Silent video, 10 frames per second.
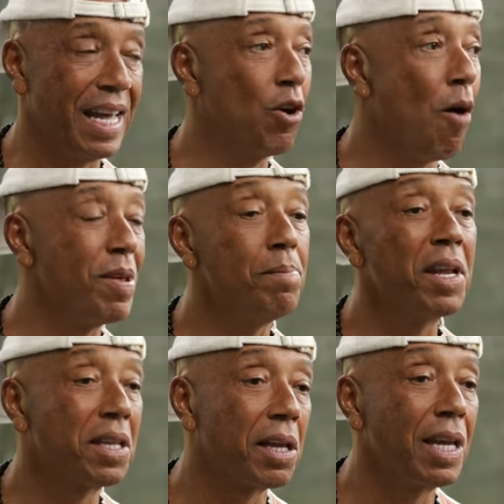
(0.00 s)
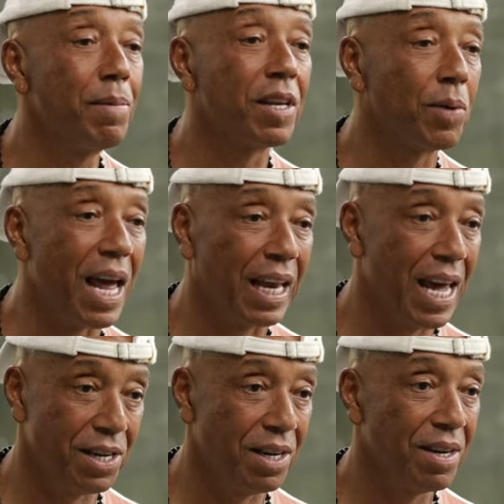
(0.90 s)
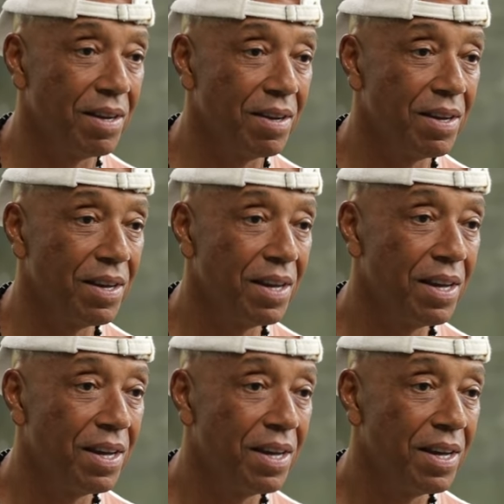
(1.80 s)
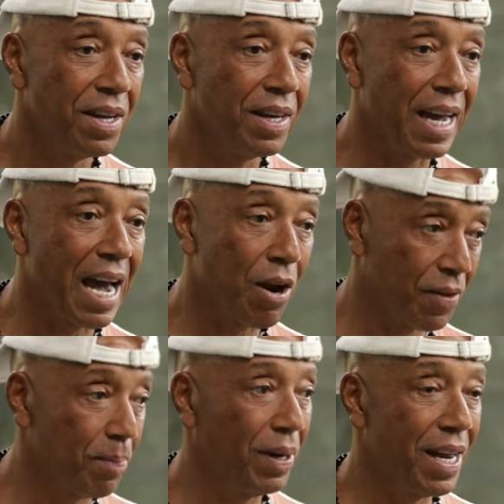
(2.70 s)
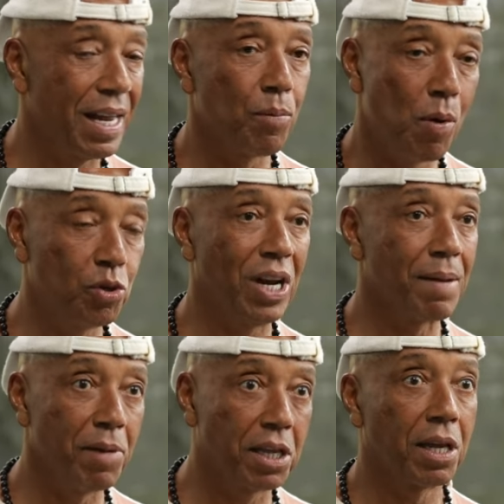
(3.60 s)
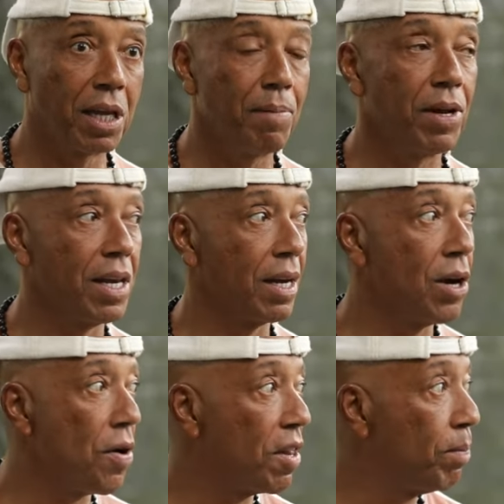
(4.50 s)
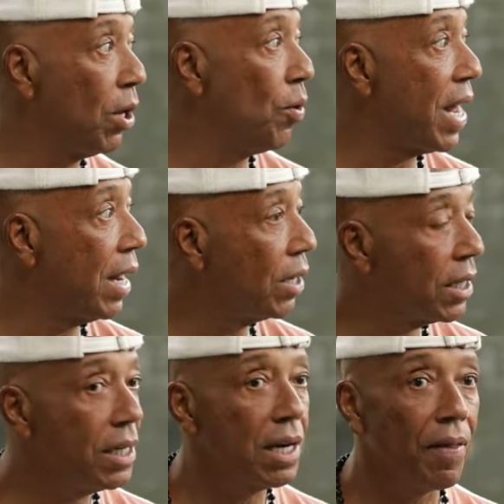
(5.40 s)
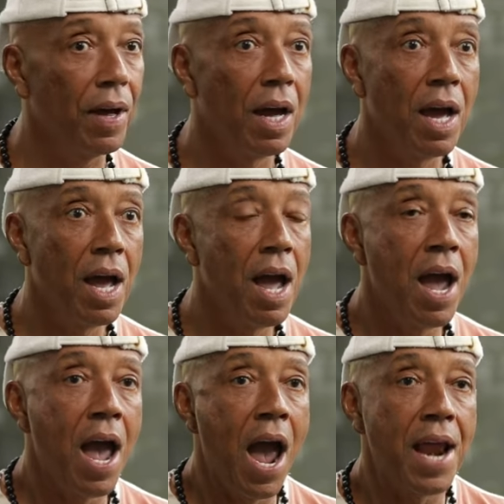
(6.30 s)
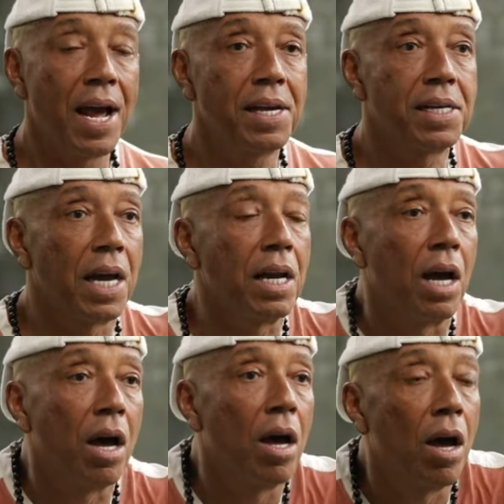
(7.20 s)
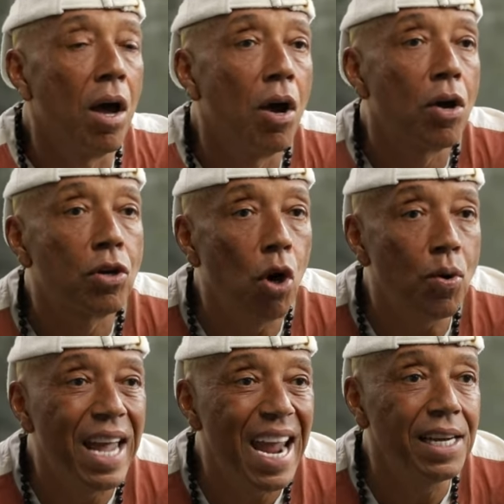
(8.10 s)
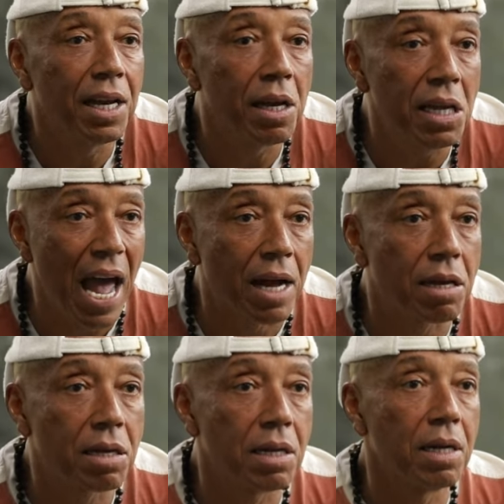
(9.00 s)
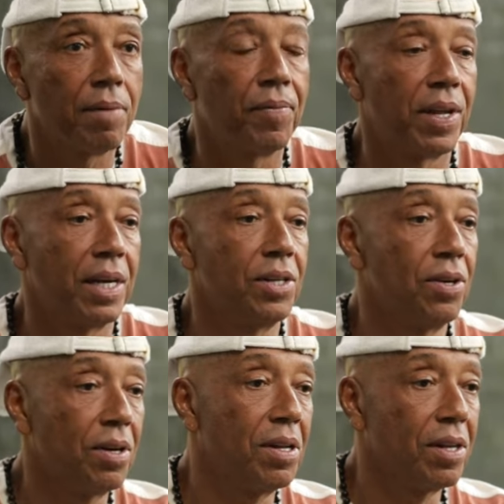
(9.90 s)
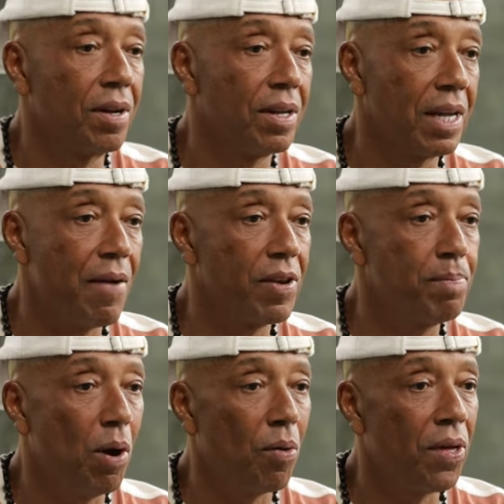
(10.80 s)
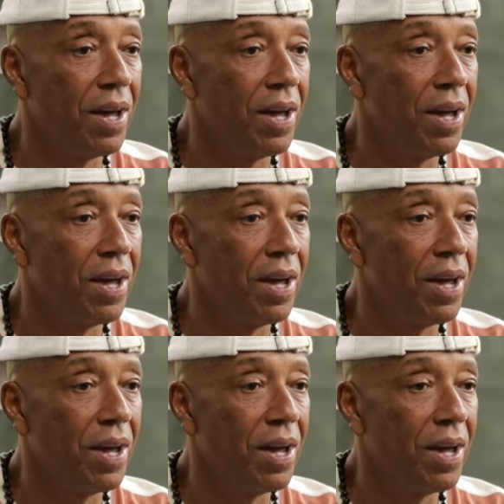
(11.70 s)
And they called me Mr. Simmons when I landed. I got off the plane, like, what would you like, Mr. Simmons? And Curtis Blow and I looked at each other, and I said, cocaine and sex. And they took us to, gave us both.